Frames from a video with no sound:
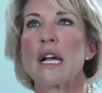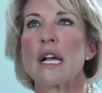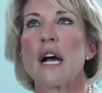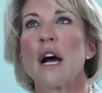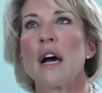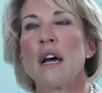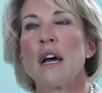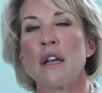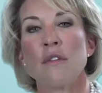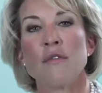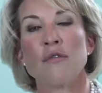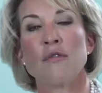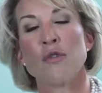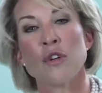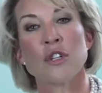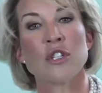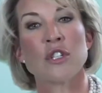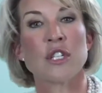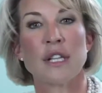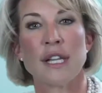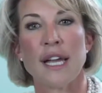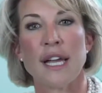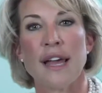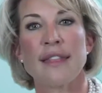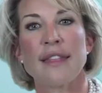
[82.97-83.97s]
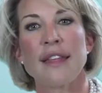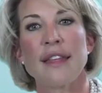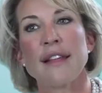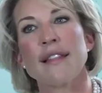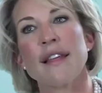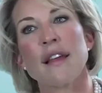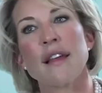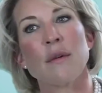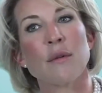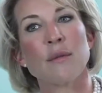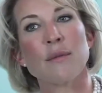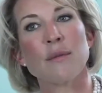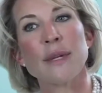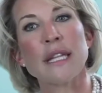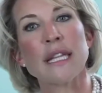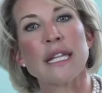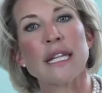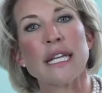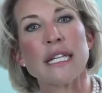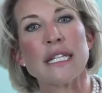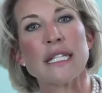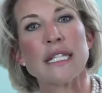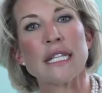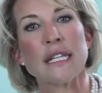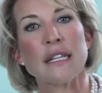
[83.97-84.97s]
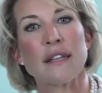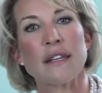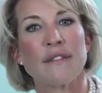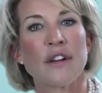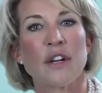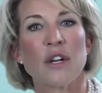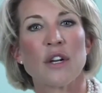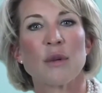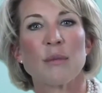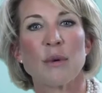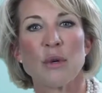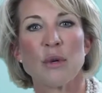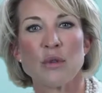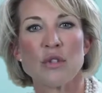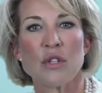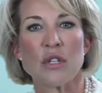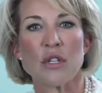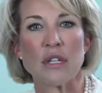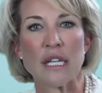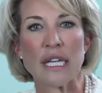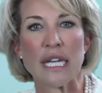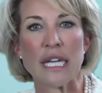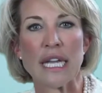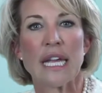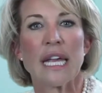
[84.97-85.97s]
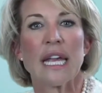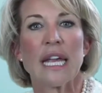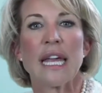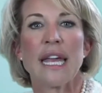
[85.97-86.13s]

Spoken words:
unfortunately, I think they were really dealing very emotionally.